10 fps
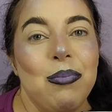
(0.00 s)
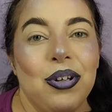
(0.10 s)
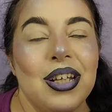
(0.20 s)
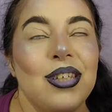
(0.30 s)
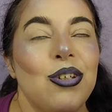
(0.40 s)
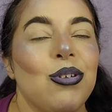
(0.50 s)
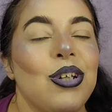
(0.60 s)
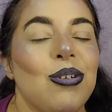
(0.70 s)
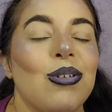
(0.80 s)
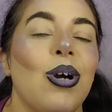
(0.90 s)
Beauty, so you
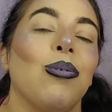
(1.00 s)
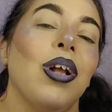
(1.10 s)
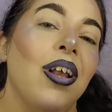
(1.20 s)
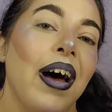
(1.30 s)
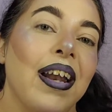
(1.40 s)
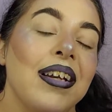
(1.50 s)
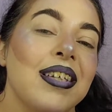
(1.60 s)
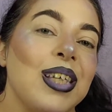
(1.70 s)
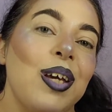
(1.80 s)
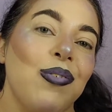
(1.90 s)
can use code LLANA
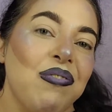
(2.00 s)
to save